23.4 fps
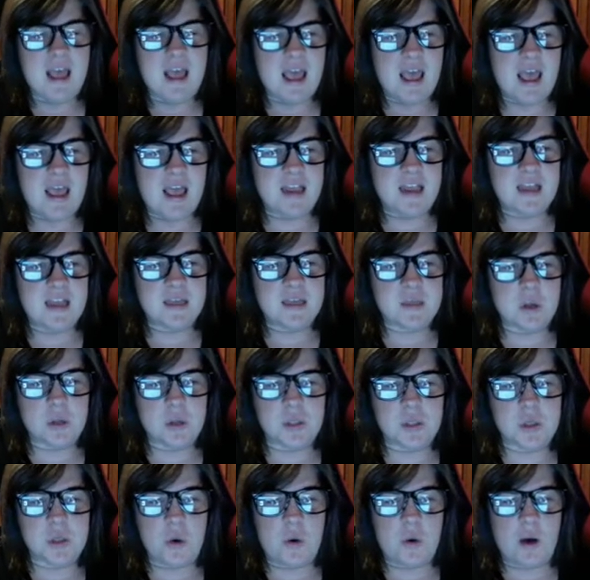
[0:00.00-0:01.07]
and he's
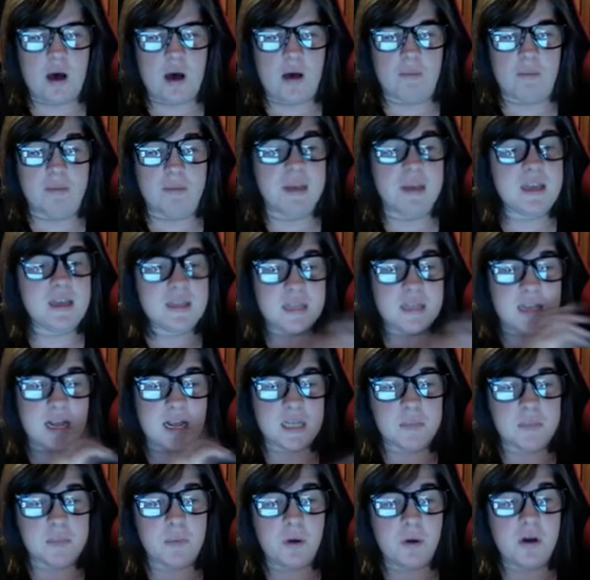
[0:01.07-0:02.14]
also, he's an
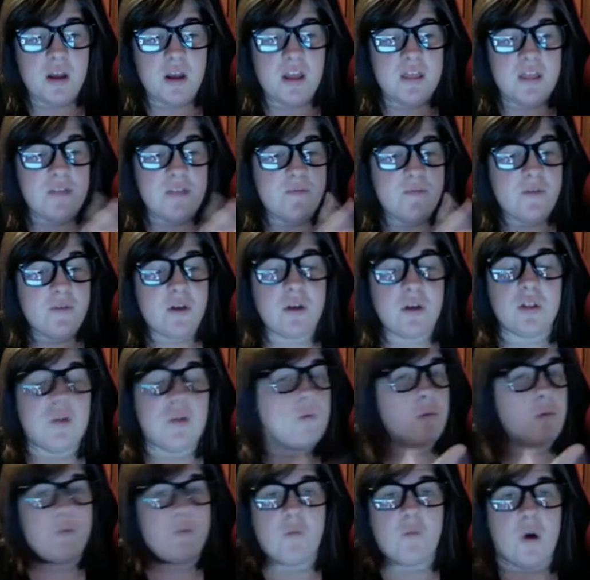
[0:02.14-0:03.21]
expert in the field that
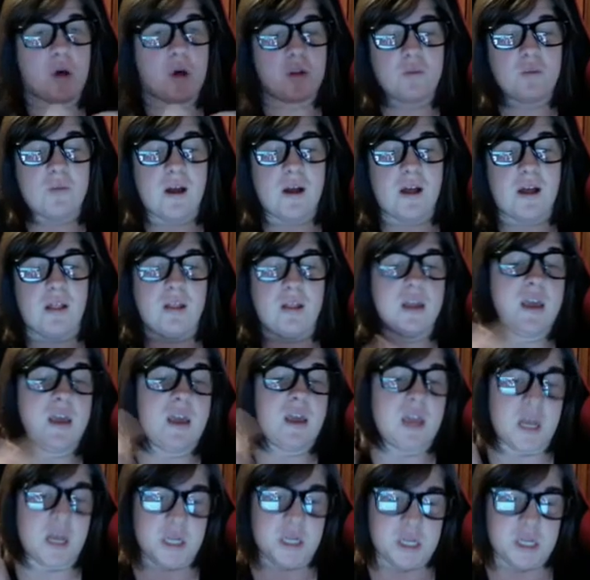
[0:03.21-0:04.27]
revolves around
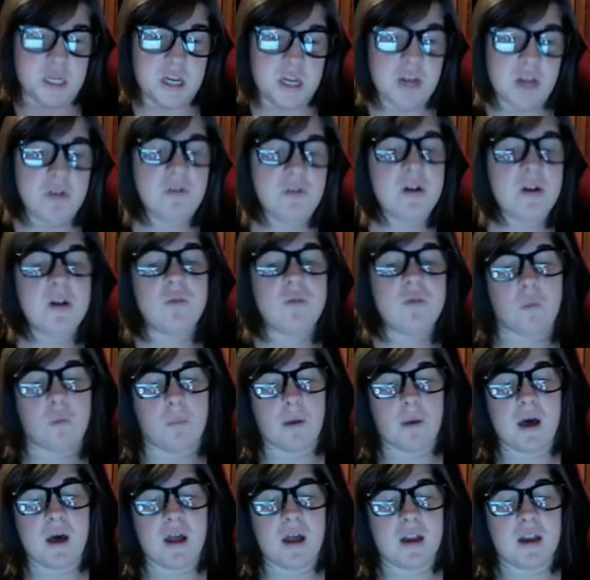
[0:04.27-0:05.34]
engineering,
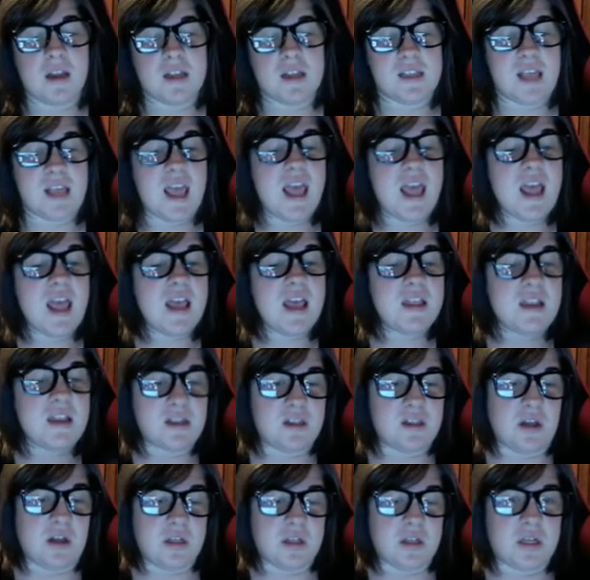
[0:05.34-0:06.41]
robotics, and
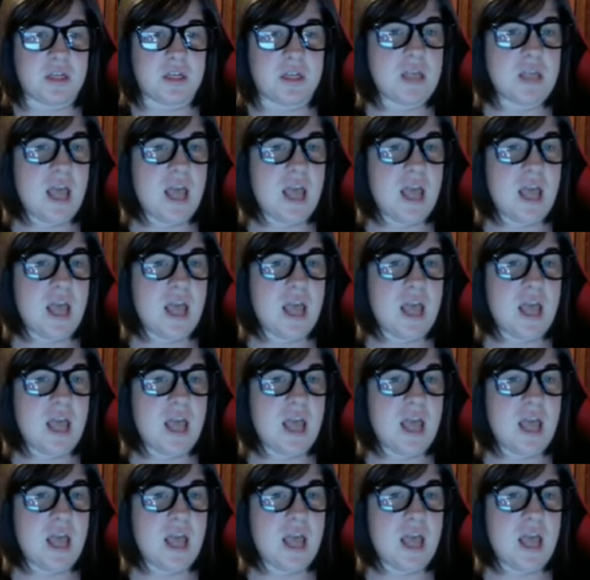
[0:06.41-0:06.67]
technologies.